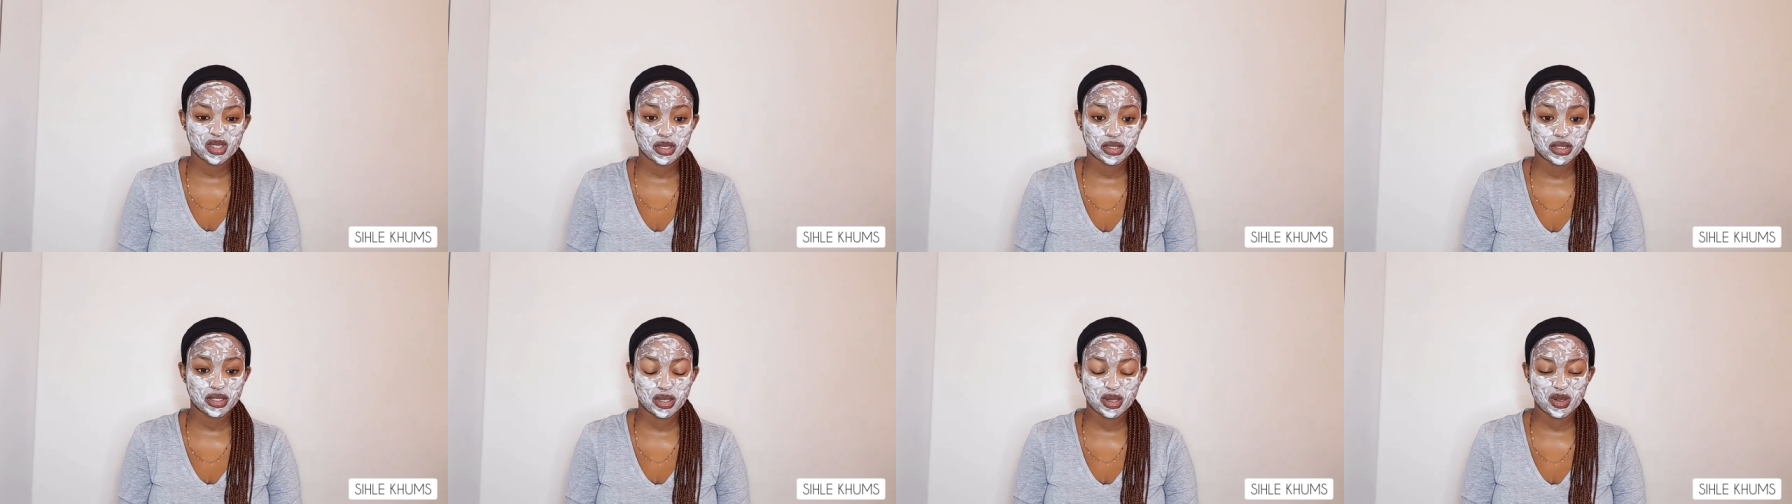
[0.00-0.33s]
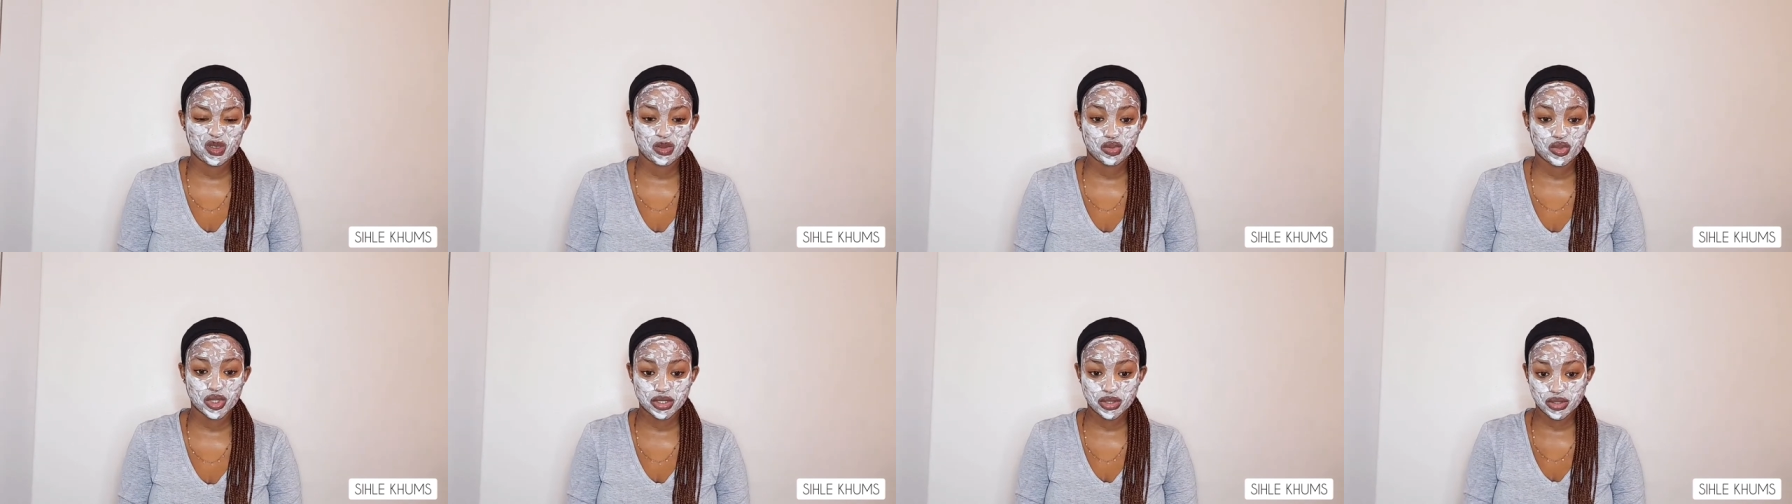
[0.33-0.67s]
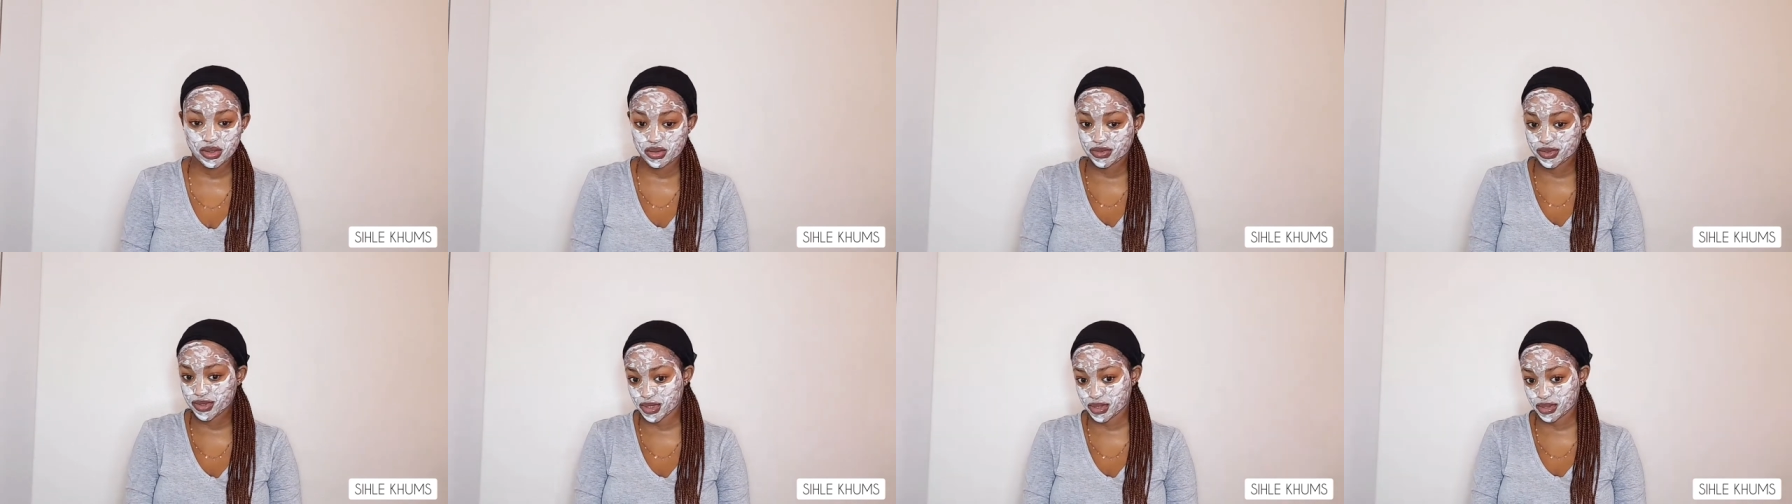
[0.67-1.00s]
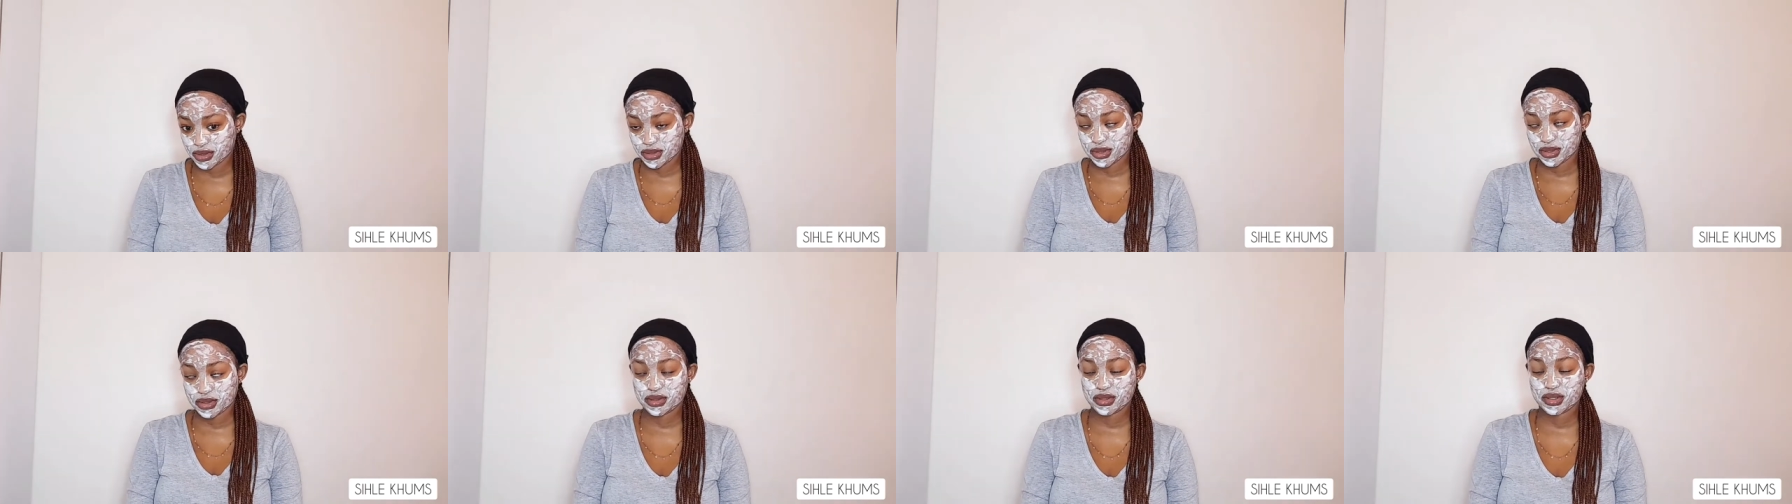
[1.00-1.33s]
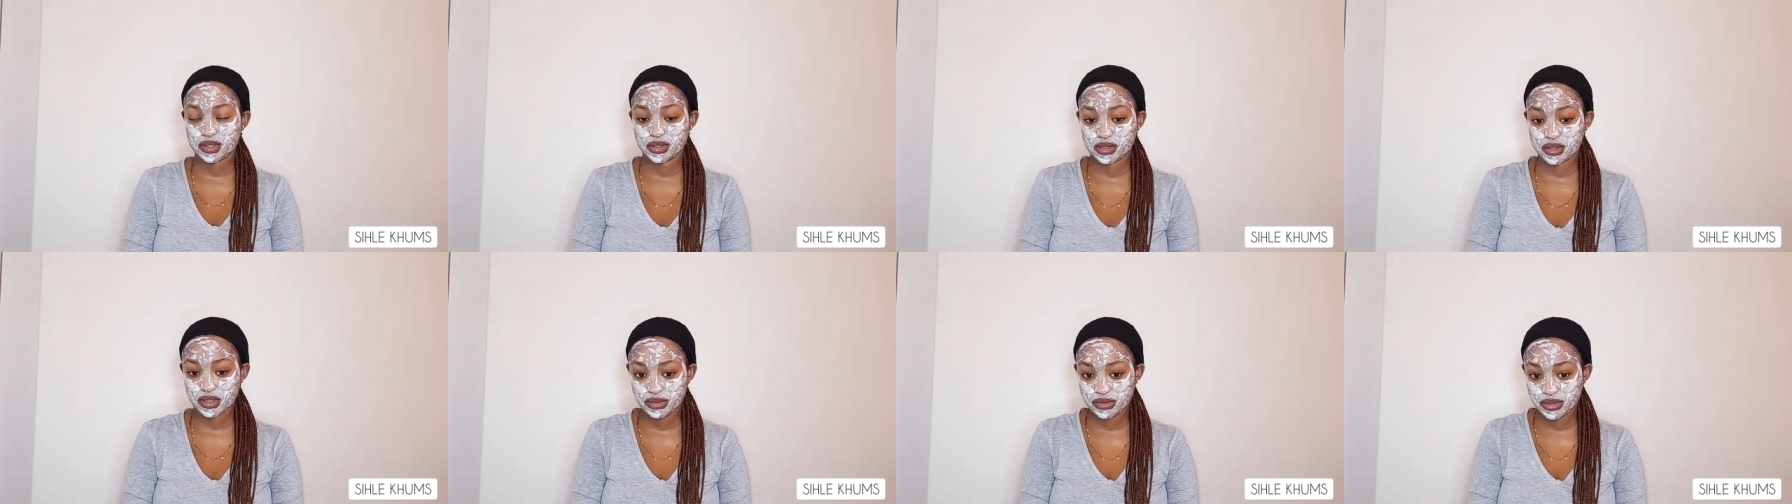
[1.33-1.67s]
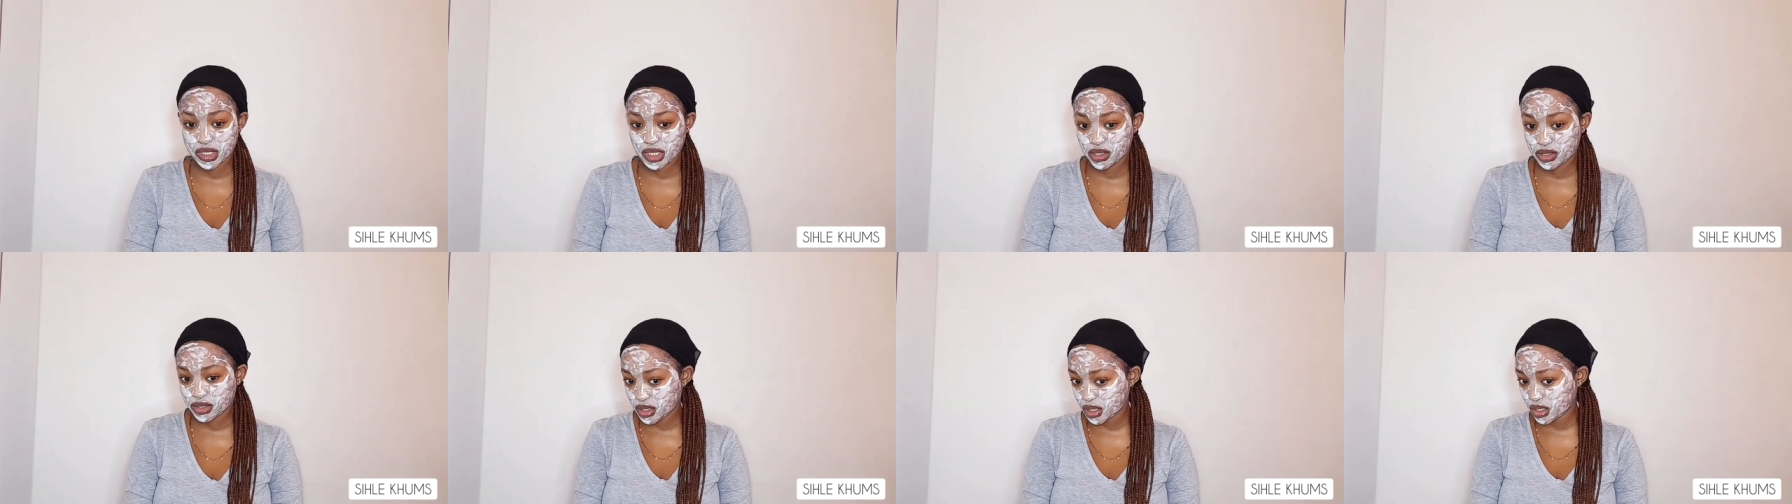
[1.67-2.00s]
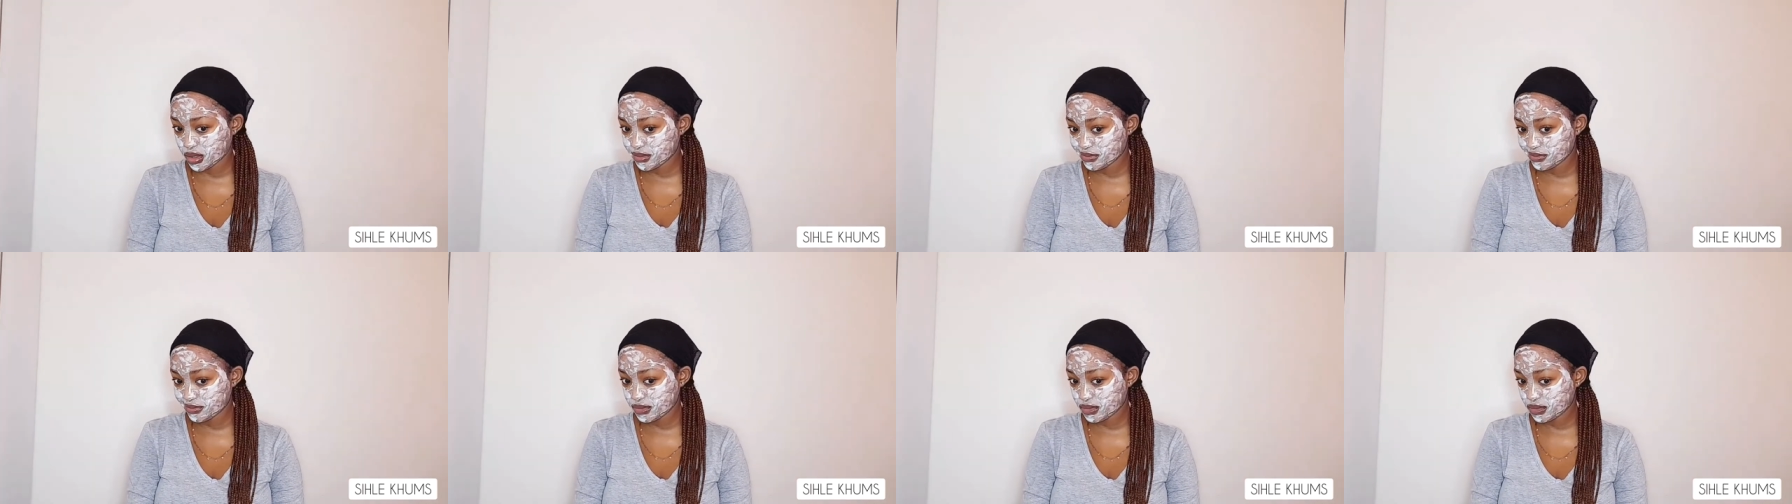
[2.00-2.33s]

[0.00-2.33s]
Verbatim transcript: and then wash it off because this is irritating.